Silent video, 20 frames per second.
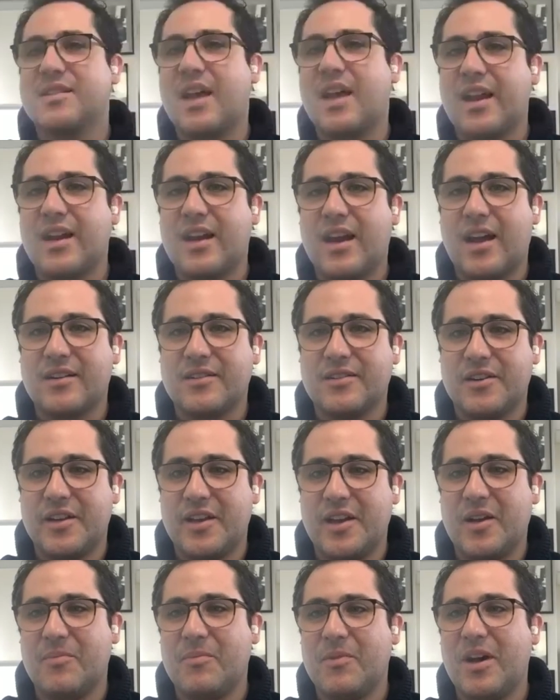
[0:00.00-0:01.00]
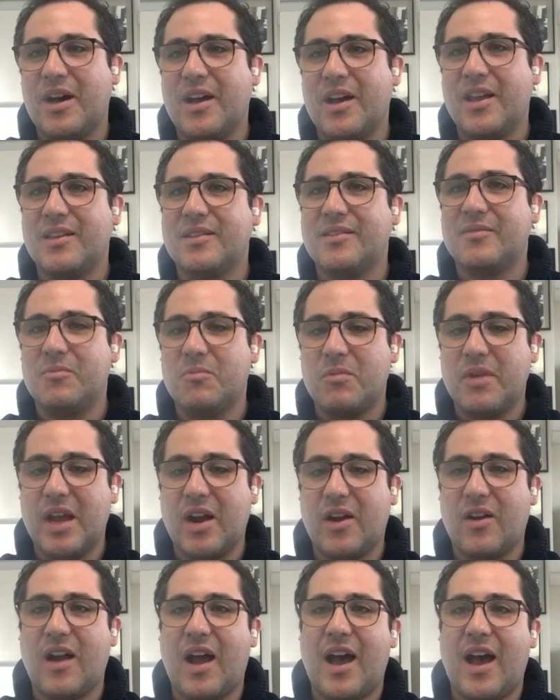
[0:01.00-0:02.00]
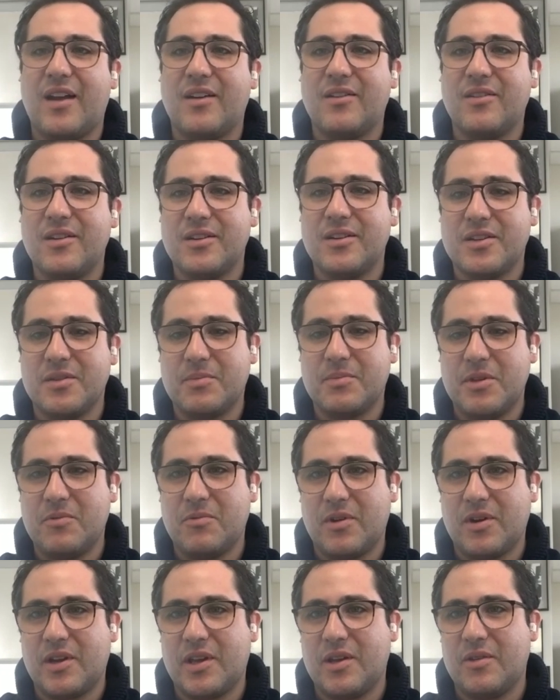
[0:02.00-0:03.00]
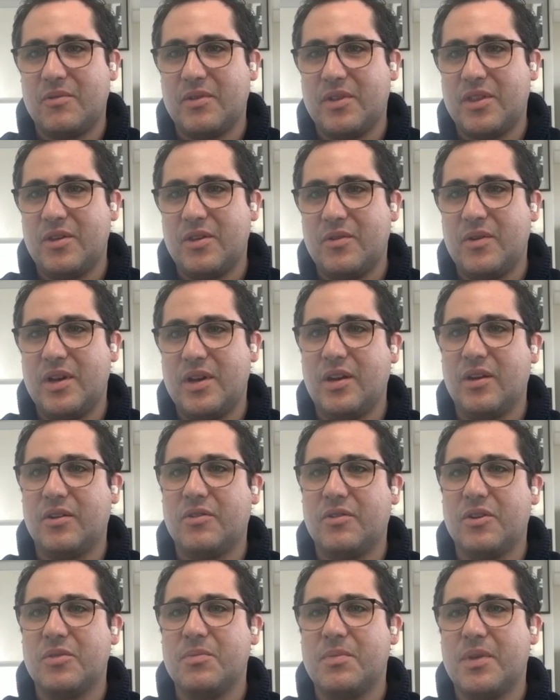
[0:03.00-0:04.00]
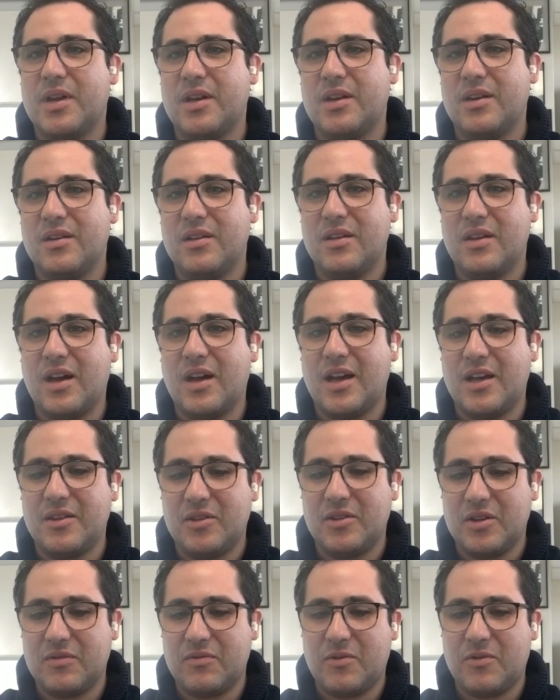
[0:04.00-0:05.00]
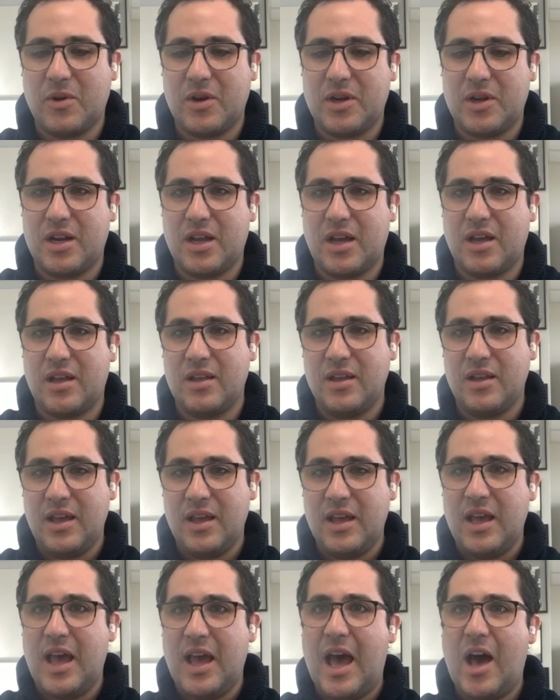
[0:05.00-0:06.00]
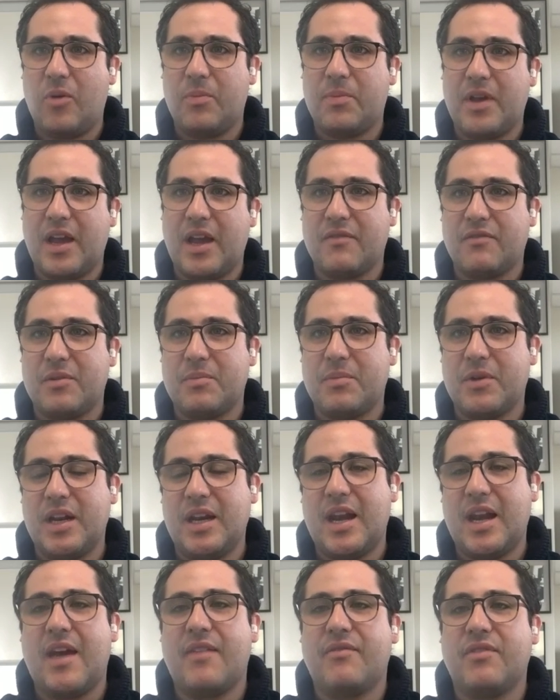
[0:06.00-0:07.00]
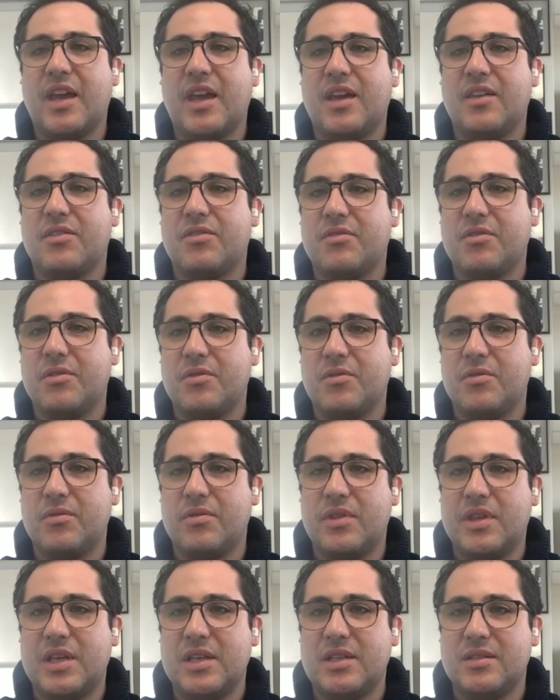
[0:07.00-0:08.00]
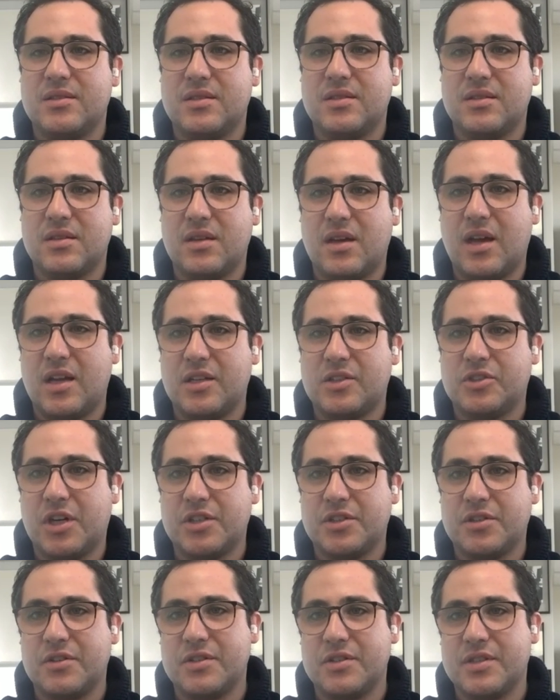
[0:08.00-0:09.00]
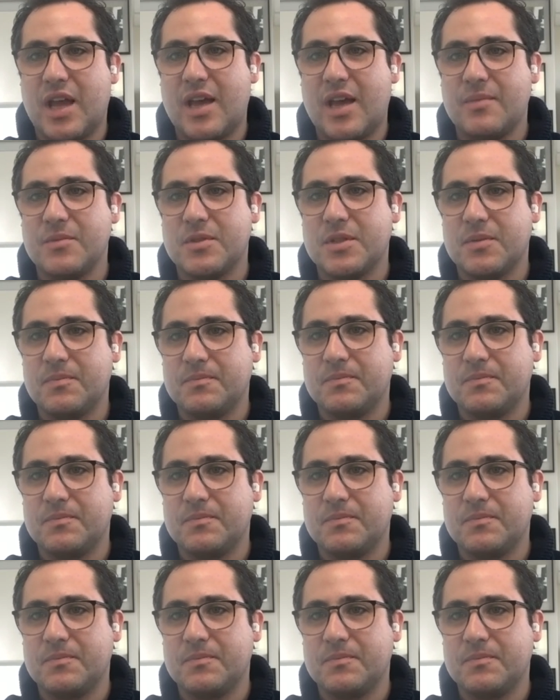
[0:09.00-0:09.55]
Hi, Dr. Yum. We are honored to be working with you and your group, and look forward to helping everybody navigate through these treacherous times.